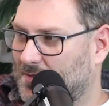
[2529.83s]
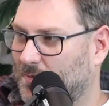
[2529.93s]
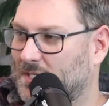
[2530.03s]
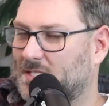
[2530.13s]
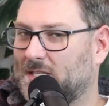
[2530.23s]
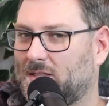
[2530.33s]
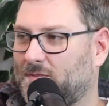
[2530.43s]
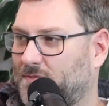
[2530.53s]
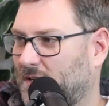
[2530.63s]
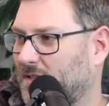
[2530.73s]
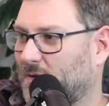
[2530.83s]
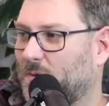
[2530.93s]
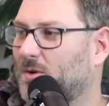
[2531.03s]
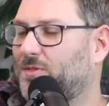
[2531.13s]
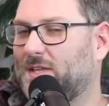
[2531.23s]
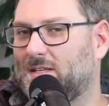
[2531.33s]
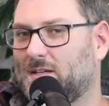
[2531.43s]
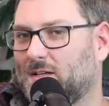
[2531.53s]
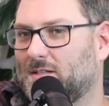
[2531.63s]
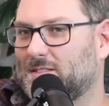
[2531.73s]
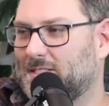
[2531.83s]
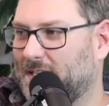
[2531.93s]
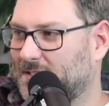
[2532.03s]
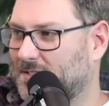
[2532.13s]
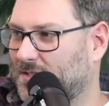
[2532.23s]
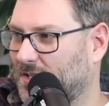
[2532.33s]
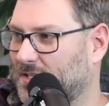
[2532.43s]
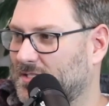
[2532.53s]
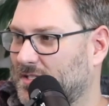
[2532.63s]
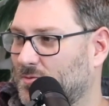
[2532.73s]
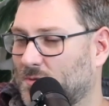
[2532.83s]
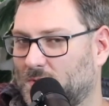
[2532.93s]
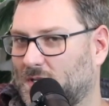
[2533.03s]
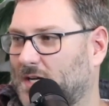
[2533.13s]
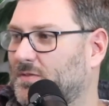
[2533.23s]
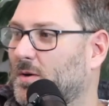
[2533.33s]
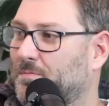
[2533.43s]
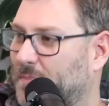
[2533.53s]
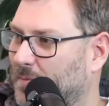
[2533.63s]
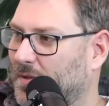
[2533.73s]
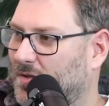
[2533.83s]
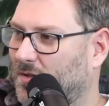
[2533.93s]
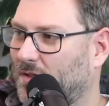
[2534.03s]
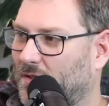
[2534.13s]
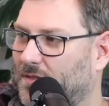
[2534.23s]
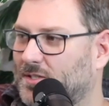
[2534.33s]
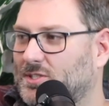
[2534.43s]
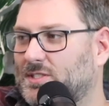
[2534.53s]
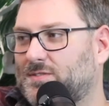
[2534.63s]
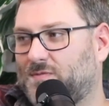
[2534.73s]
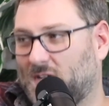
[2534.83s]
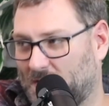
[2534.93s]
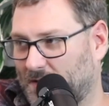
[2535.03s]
Right. We just think they're fun. Like we don't think Santa Claus and Rudolph are biblical. They're just fun.